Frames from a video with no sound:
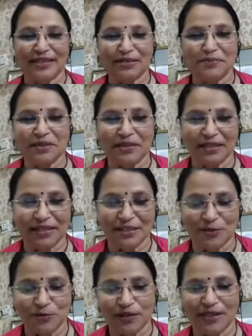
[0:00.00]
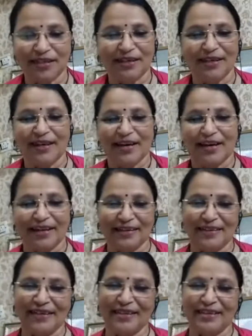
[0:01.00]
this person is doing and
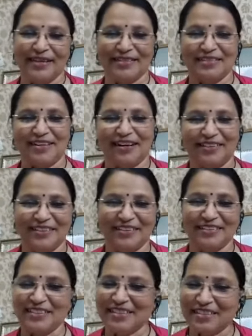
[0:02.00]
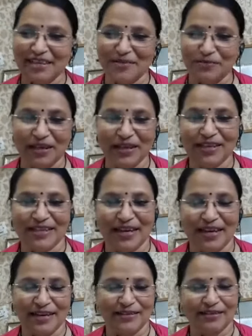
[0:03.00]
he has started the same. He
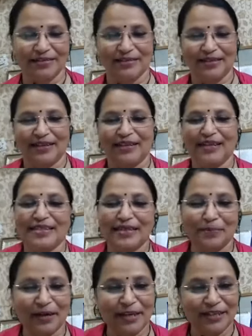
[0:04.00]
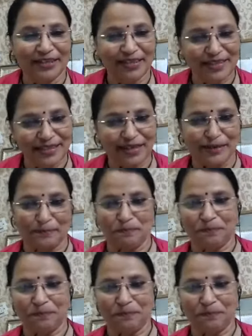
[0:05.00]
is applying the same.